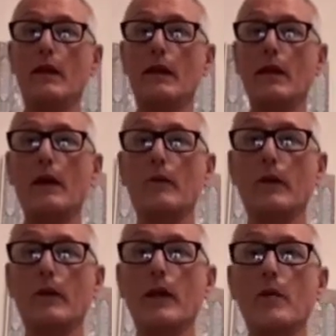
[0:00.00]
Now
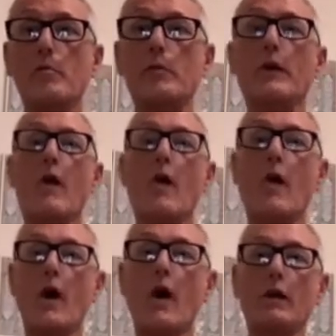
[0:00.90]
we're going to put
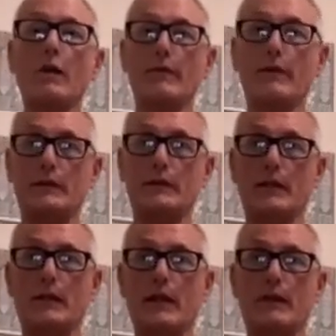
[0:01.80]
all of this
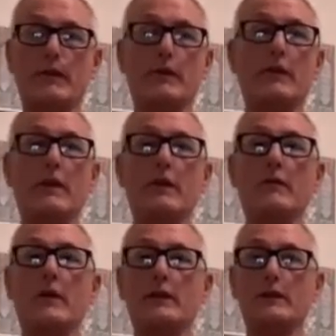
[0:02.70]
together in
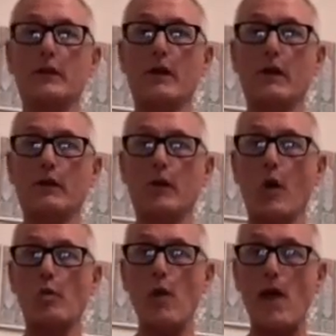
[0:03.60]
what's called a
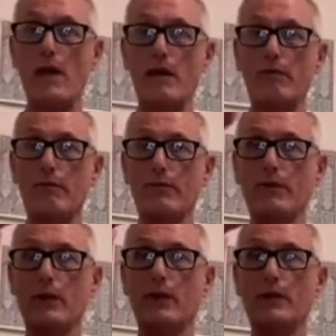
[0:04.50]
wave.
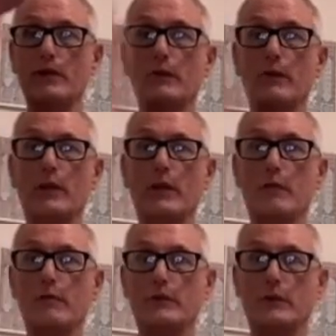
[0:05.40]
So we're going
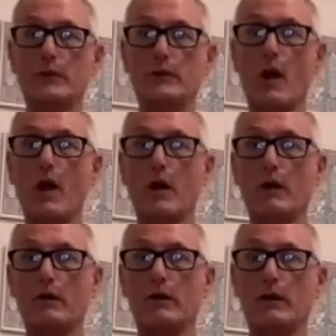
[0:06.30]
to
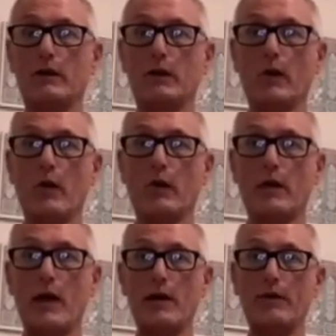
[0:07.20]
start in the lower
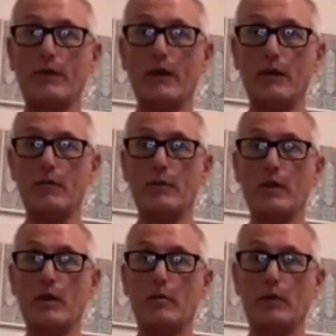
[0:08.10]
diaphragm,
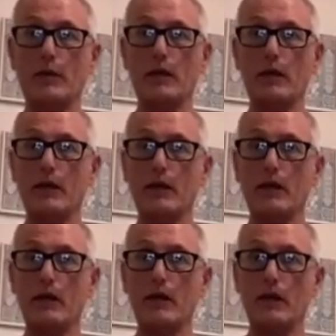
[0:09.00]
bringing
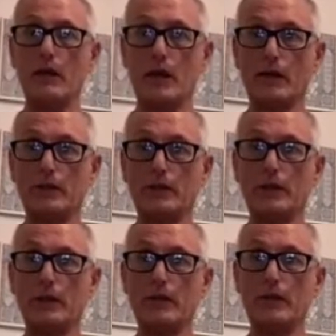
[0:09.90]
in
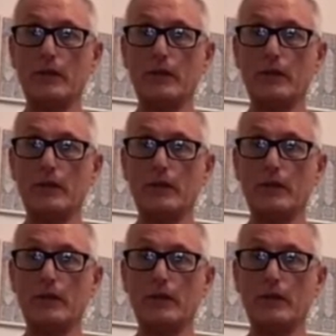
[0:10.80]
oxygen,